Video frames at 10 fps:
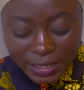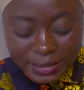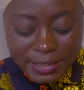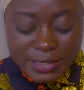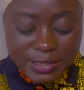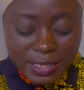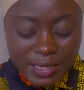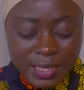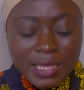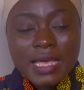That's the
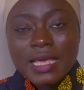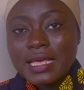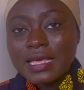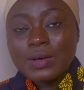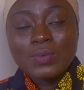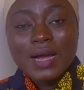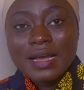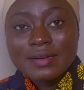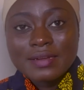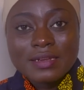one
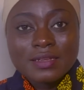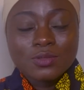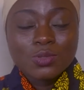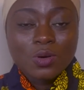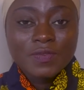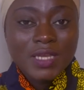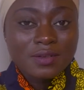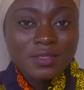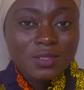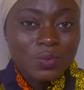hundred twelve
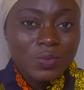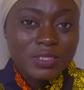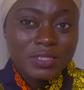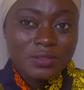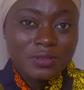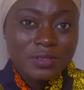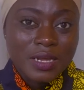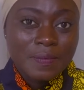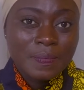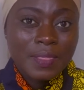thousand Norwegian
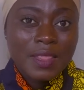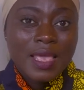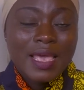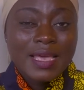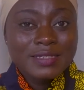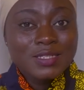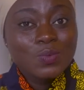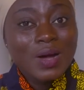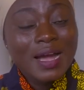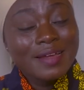kroner. And this
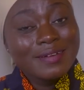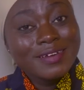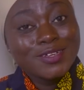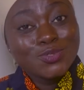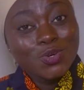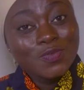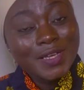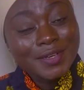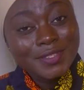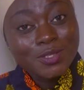one hundred twelve
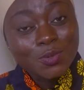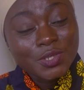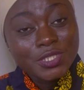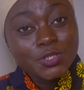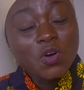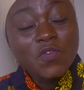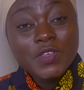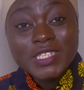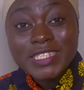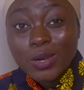thousand Norwegian, your
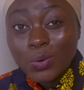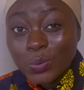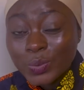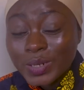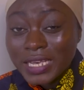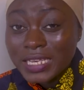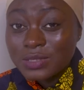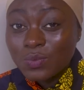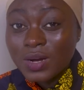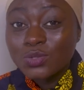fees alone
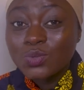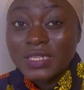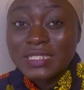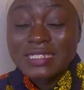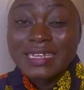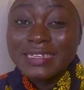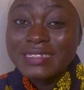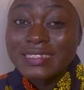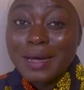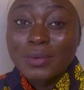is one hundred twenty. The
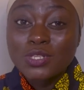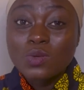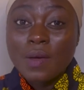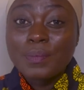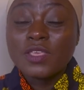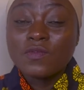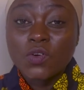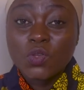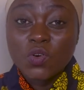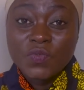least amount you are paying
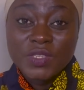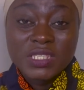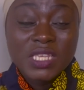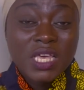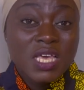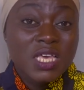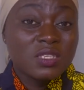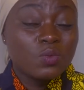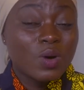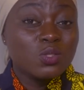for your fees
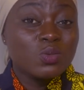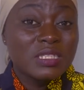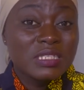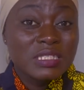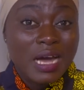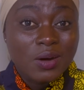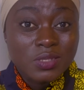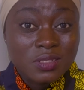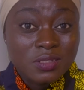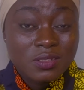is one hundred twenty
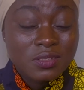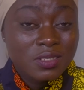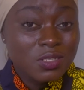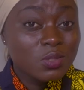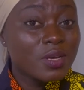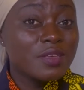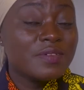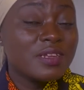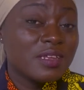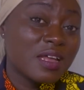thousand. It's not
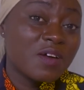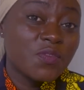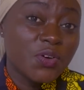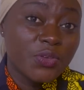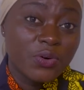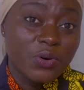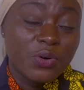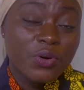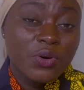even enough for your